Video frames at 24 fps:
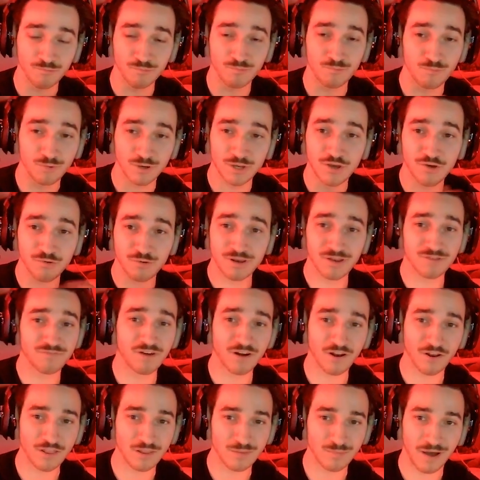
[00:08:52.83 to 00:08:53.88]
we couldn't
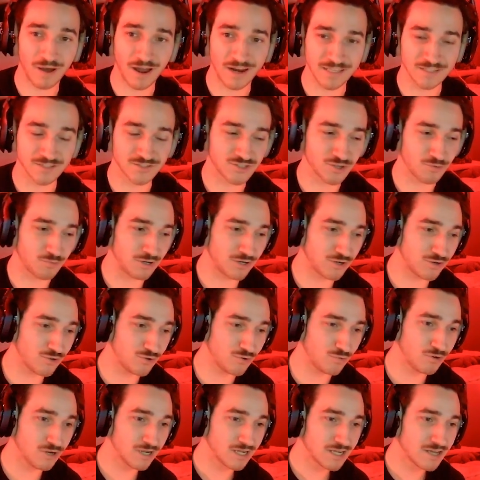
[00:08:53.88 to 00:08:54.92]
find any bodies. So we
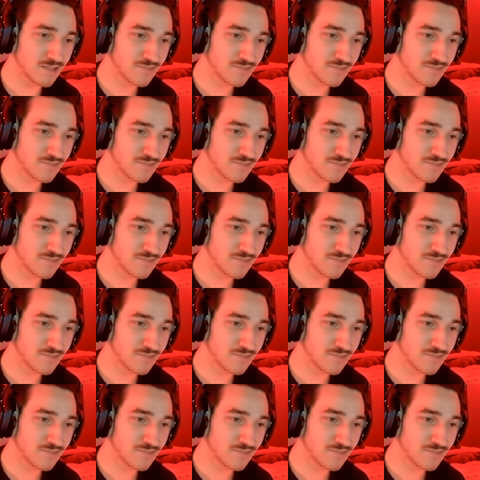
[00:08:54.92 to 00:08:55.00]
knew